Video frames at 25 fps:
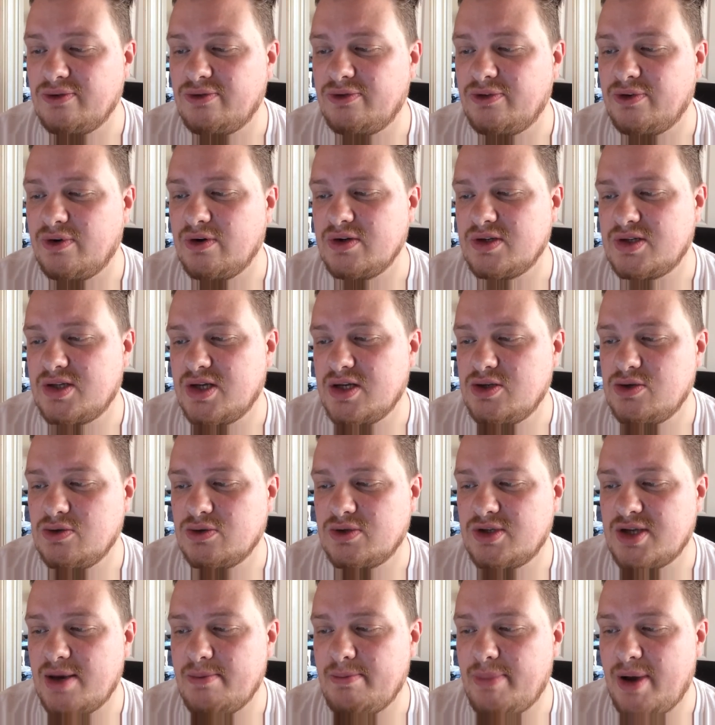that far exceeds
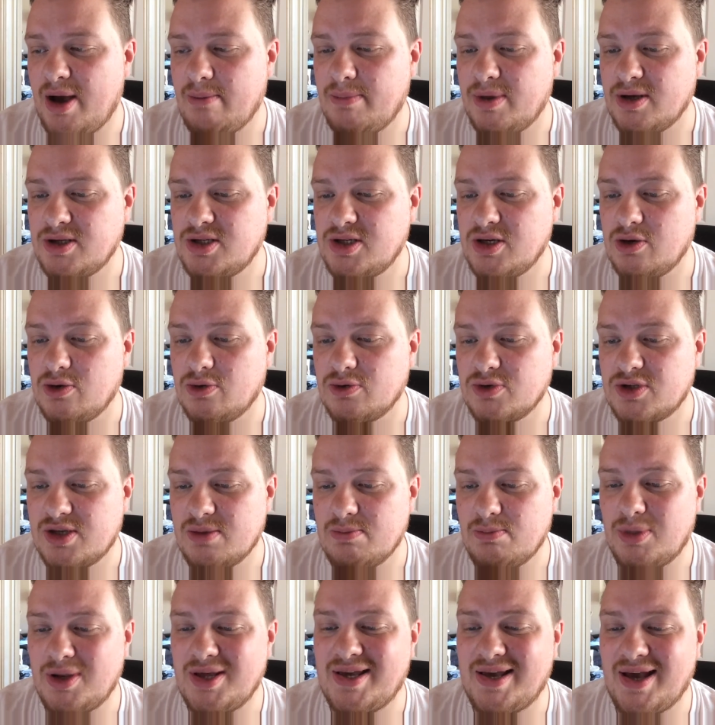your £10 budget or
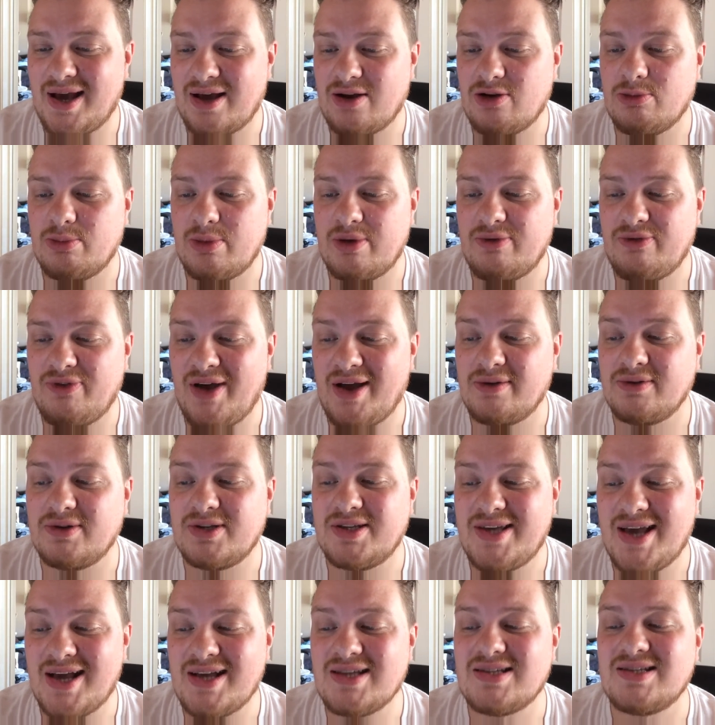simply cannot be found?
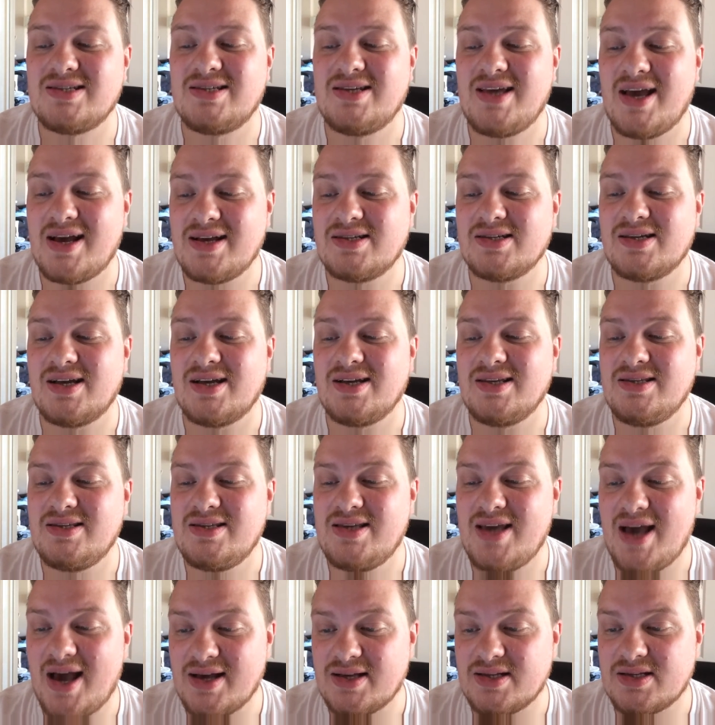Yes, yes and
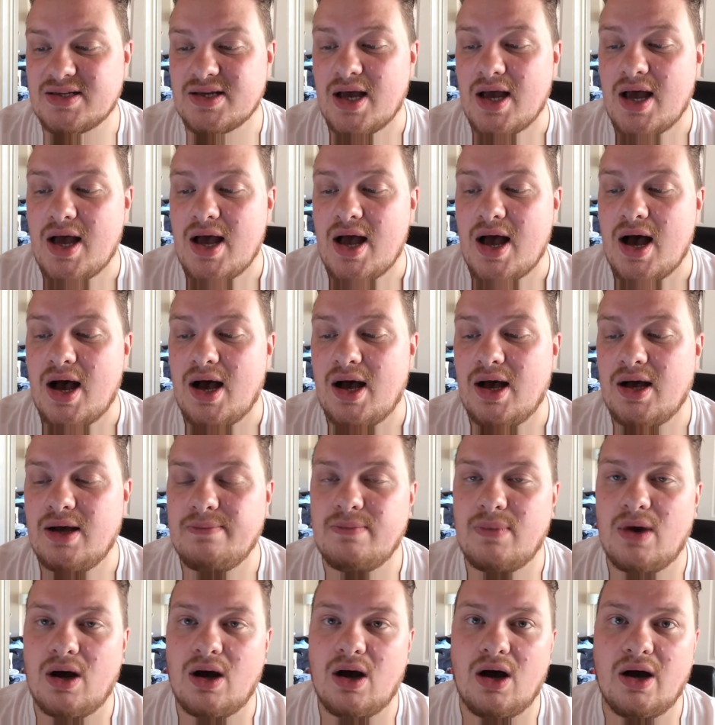yes.
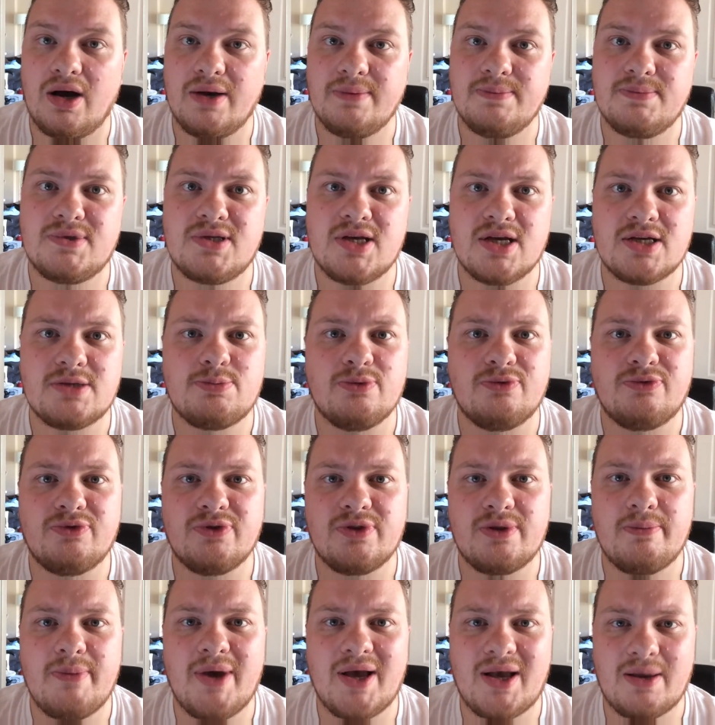I'm desperate
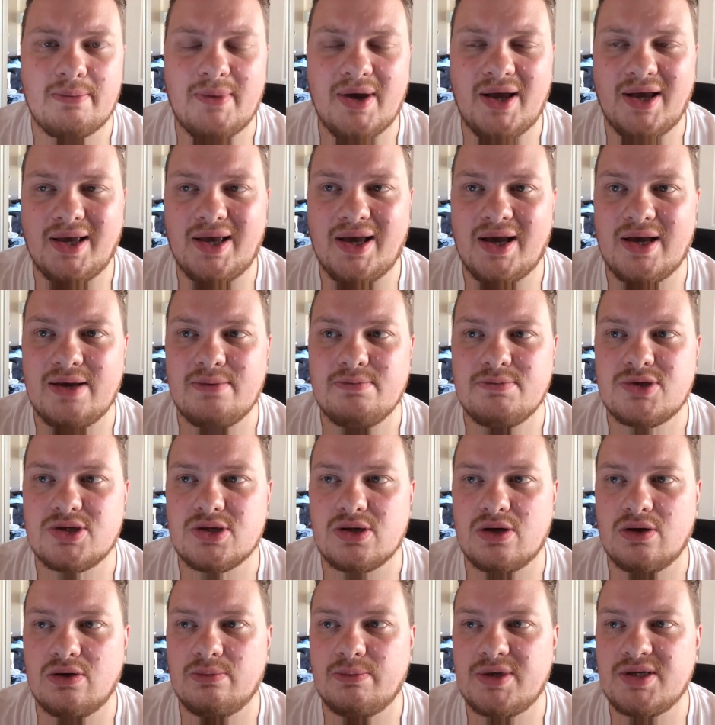for the Mega Man
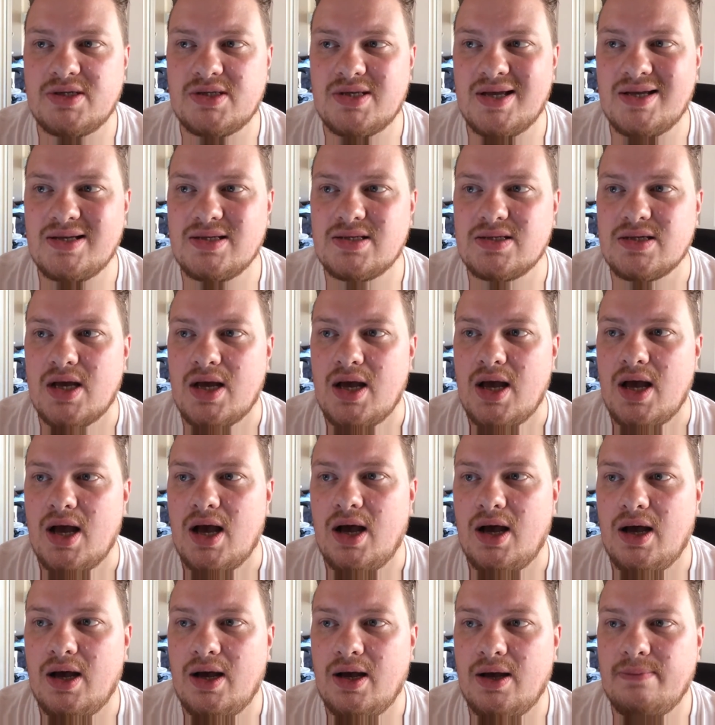games on my SNES.
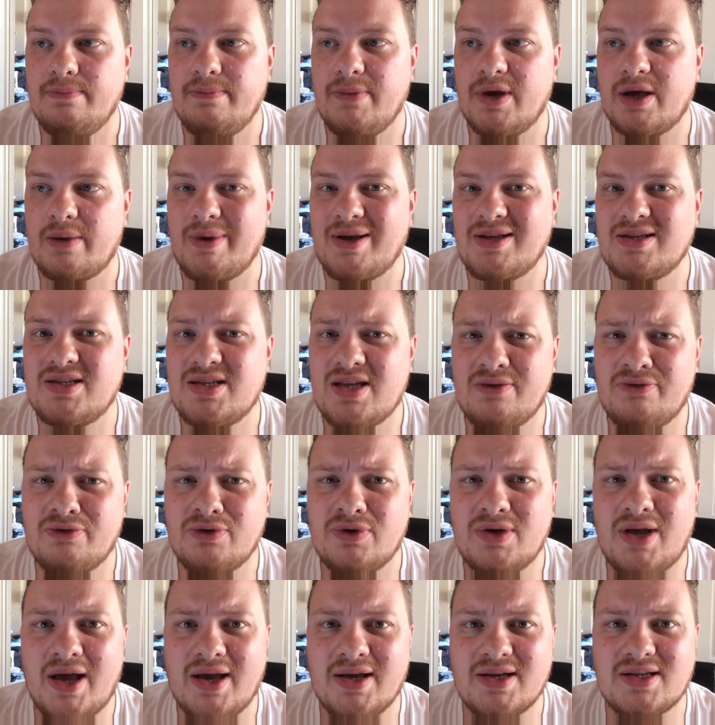Mega Man
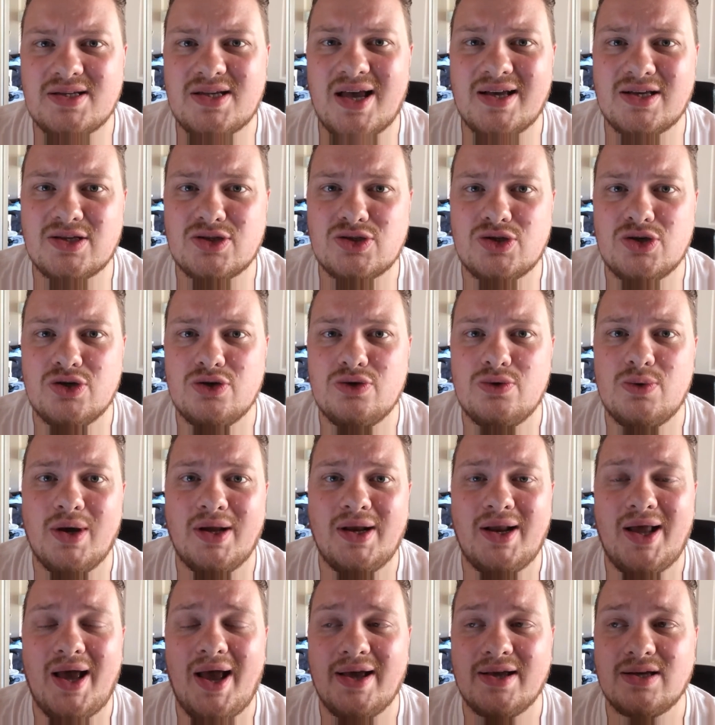7, X, X2
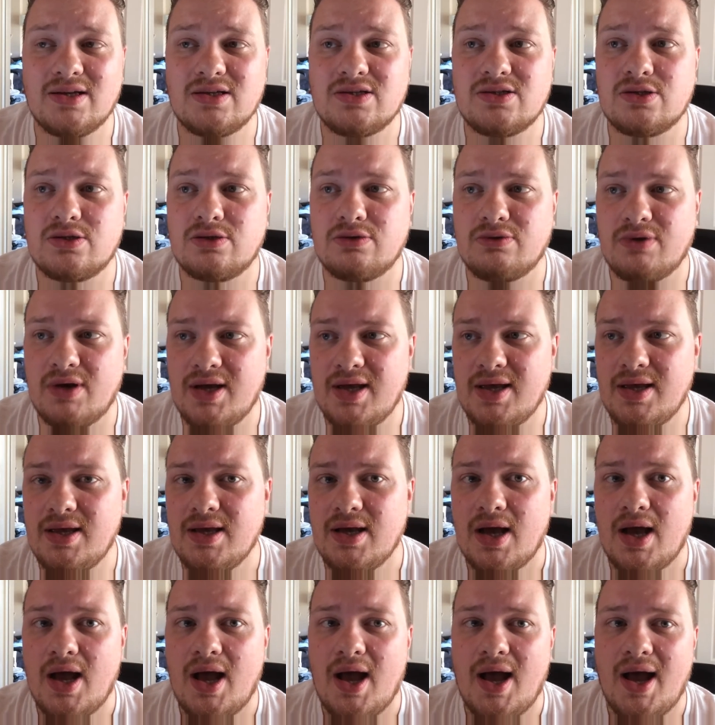and X3.
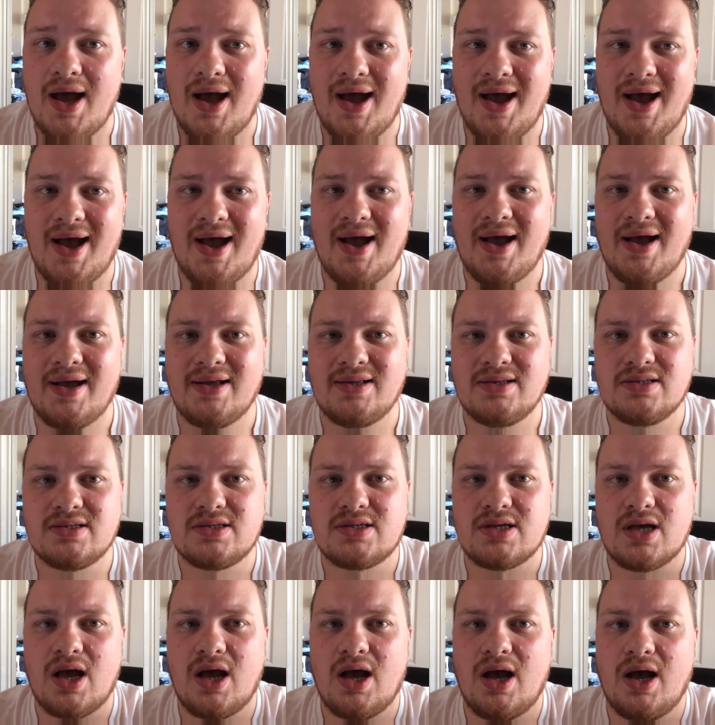
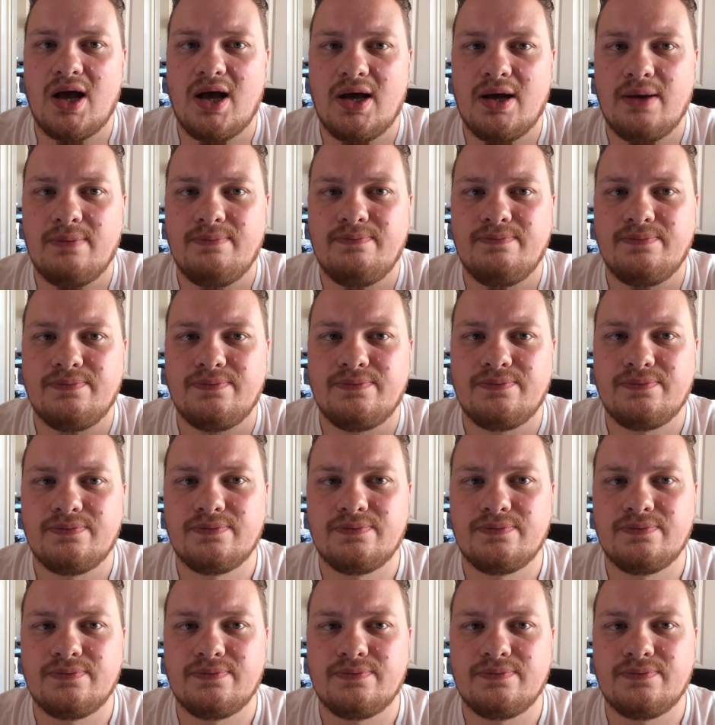And I'm